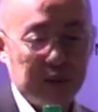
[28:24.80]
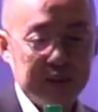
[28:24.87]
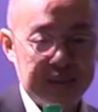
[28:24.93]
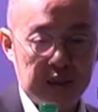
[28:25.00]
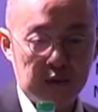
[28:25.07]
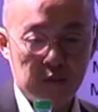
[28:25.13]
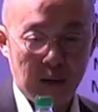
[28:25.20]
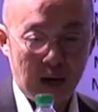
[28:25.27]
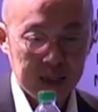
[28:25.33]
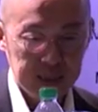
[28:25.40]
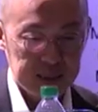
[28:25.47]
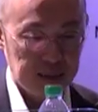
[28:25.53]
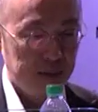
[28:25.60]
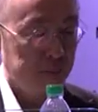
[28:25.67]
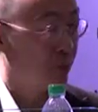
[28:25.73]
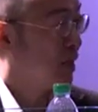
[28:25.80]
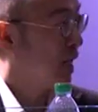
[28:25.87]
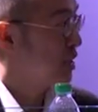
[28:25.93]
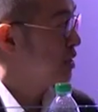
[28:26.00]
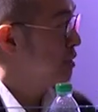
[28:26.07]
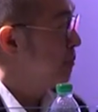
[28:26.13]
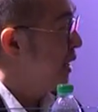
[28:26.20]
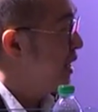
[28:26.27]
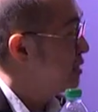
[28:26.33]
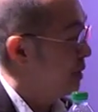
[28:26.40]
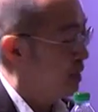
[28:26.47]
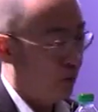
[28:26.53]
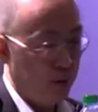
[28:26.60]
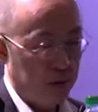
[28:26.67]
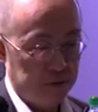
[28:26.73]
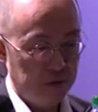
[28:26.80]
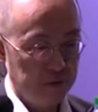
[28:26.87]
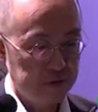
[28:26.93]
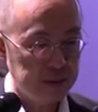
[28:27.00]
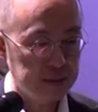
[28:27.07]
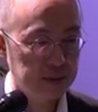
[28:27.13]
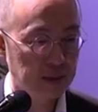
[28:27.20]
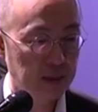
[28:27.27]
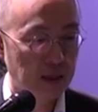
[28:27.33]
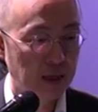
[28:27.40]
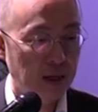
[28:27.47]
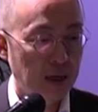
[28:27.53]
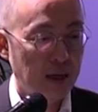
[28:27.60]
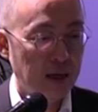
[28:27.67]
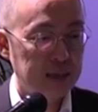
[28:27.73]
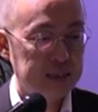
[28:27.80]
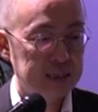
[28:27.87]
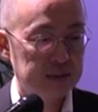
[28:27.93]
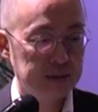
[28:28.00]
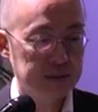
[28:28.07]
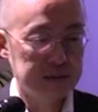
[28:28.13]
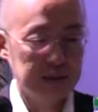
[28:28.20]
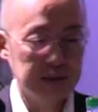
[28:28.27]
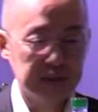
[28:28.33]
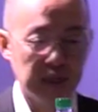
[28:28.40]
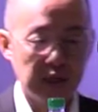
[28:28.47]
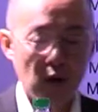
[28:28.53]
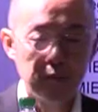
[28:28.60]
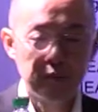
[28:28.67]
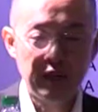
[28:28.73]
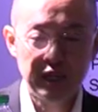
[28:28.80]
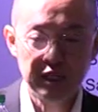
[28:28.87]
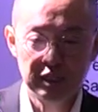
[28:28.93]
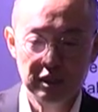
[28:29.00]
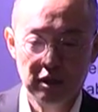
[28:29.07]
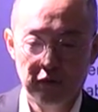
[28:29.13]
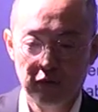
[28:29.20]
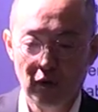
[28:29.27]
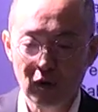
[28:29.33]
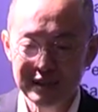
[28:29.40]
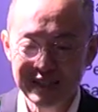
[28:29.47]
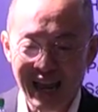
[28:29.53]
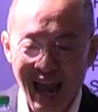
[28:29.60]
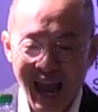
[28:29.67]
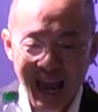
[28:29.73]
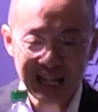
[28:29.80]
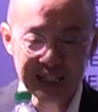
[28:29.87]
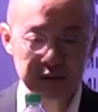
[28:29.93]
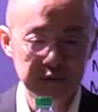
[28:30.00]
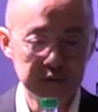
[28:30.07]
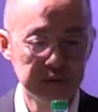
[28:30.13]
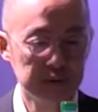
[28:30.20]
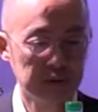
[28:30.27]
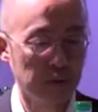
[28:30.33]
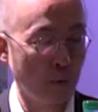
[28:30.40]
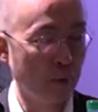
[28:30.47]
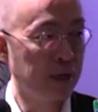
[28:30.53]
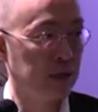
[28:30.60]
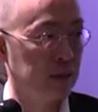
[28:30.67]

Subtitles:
multiple markets and production base by 2050. It is the combination of all 10 growing